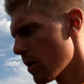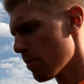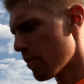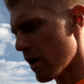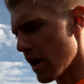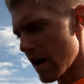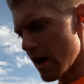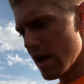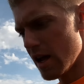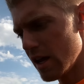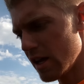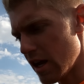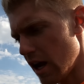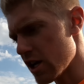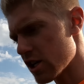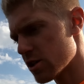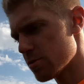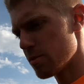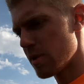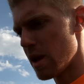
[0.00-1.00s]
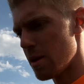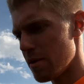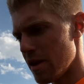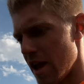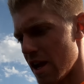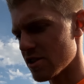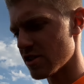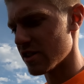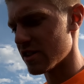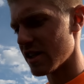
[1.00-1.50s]
But I, I should maybe
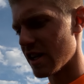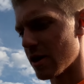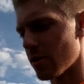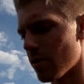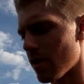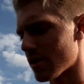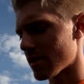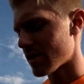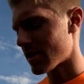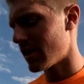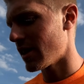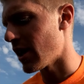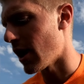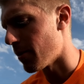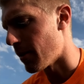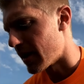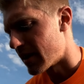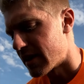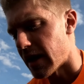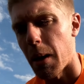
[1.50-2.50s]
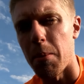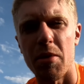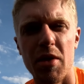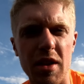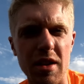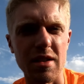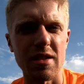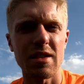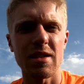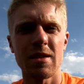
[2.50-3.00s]
actually dig one to see how my depth
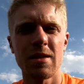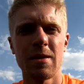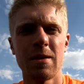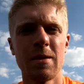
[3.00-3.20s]
is.